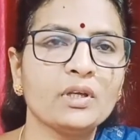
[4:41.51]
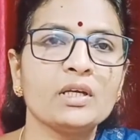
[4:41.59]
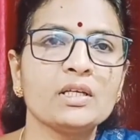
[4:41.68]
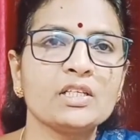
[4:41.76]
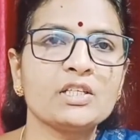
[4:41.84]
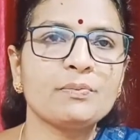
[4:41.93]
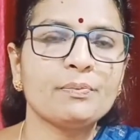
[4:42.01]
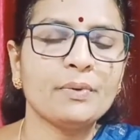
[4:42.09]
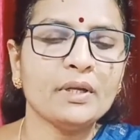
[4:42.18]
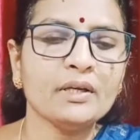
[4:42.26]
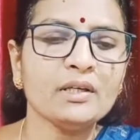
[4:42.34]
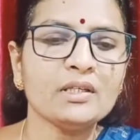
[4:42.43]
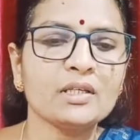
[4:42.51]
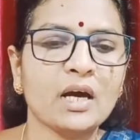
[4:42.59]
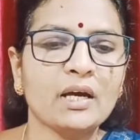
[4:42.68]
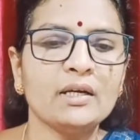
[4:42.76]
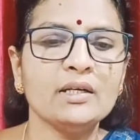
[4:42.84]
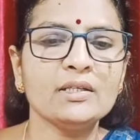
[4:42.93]
Spring
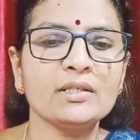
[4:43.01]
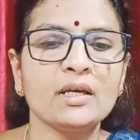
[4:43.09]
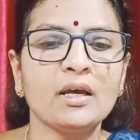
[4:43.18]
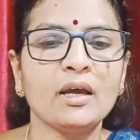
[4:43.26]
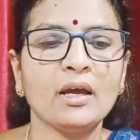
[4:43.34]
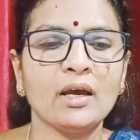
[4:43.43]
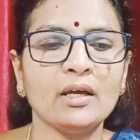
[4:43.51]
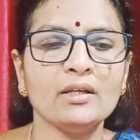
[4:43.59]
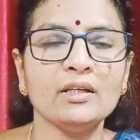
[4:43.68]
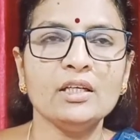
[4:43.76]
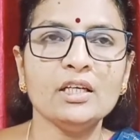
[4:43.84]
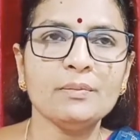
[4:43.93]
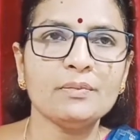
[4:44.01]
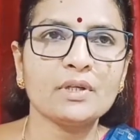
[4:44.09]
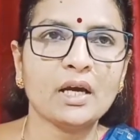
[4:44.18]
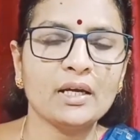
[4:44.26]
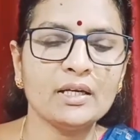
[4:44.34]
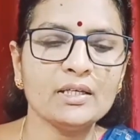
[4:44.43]
tides and neap
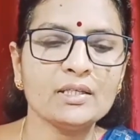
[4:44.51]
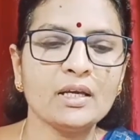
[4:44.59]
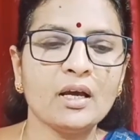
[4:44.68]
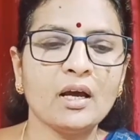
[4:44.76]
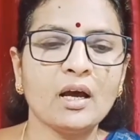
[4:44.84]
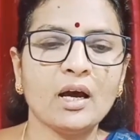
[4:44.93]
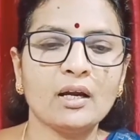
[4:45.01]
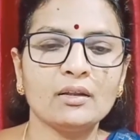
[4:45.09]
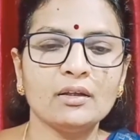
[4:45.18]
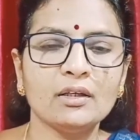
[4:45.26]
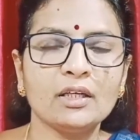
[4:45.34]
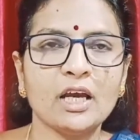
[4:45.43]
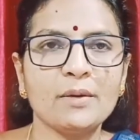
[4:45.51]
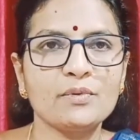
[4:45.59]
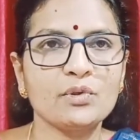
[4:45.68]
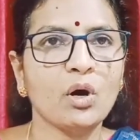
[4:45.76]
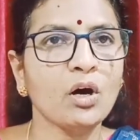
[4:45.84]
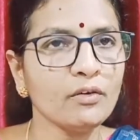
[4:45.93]
tides are the types
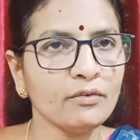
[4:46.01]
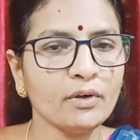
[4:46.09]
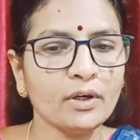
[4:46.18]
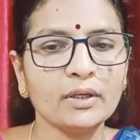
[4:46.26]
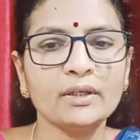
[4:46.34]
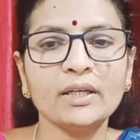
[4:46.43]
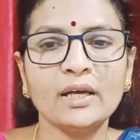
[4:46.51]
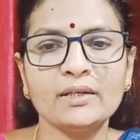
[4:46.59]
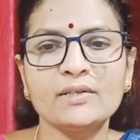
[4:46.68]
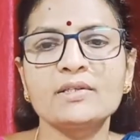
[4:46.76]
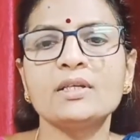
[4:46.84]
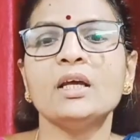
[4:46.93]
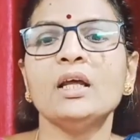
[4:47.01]
of tides.